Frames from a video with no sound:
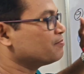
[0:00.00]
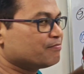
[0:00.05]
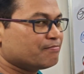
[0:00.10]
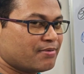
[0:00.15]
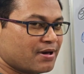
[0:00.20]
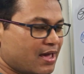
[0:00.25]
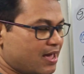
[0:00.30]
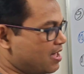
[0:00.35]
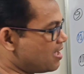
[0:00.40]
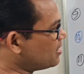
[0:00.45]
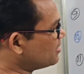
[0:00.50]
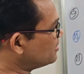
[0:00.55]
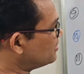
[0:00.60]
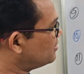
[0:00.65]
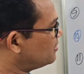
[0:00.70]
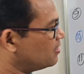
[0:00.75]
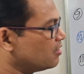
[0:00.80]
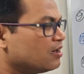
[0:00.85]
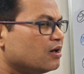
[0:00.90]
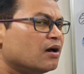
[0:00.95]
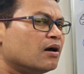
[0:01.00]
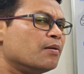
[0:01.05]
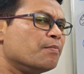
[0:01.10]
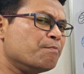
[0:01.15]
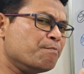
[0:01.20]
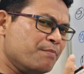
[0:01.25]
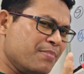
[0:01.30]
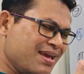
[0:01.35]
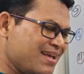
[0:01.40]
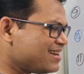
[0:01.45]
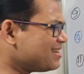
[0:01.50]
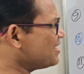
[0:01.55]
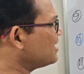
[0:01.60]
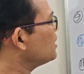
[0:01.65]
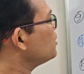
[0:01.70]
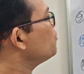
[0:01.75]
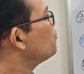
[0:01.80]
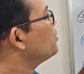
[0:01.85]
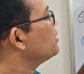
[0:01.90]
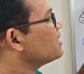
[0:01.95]
come back,
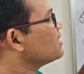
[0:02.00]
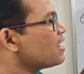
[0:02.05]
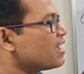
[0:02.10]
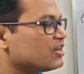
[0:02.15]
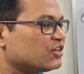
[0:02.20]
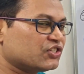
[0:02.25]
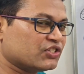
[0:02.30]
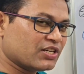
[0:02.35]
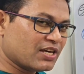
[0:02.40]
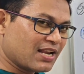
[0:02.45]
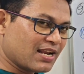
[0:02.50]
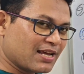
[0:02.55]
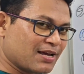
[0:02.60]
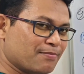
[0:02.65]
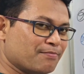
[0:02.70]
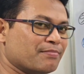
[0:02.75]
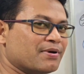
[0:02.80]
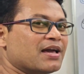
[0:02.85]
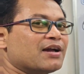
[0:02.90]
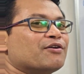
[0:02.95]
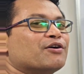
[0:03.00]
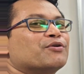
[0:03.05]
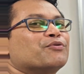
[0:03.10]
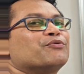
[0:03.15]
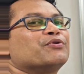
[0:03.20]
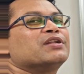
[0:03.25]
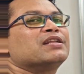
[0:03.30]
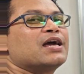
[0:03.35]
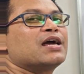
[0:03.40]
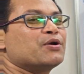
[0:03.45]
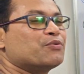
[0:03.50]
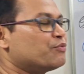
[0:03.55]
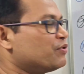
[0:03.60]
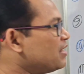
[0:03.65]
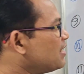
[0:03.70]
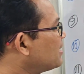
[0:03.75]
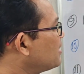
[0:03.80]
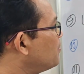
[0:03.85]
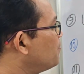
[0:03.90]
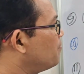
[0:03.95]
meaning when I shall come back or when I
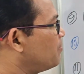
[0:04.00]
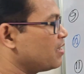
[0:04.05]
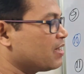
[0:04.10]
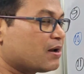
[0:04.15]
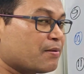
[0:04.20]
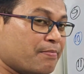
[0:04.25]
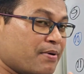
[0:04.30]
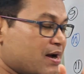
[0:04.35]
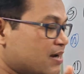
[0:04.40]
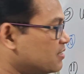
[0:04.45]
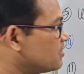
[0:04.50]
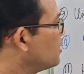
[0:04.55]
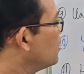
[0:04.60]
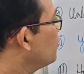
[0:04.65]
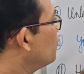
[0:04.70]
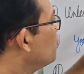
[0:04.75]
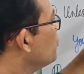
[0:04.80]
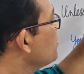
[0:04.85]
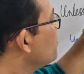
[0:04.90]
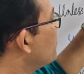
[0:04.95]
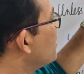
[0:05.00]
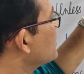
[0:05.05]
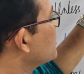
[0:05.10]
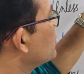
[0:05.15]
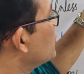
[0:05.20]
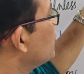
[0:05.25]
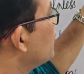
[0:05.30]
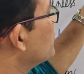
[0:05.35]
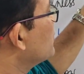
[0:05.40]
will come back, but we must